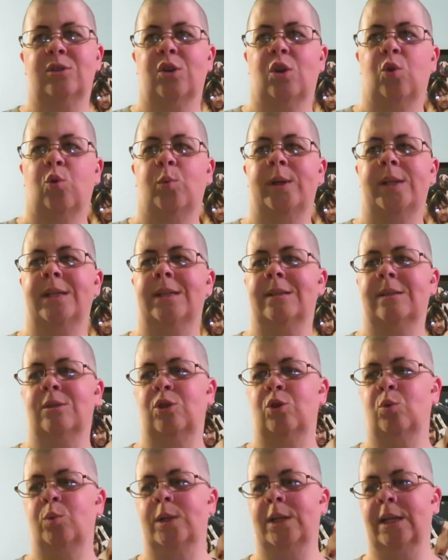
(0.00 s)
So we didn't
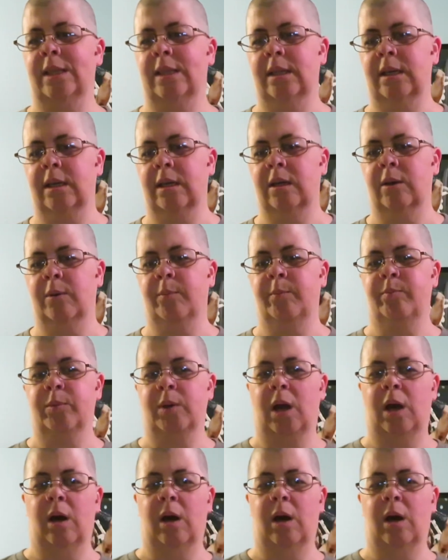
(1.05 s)
do anything.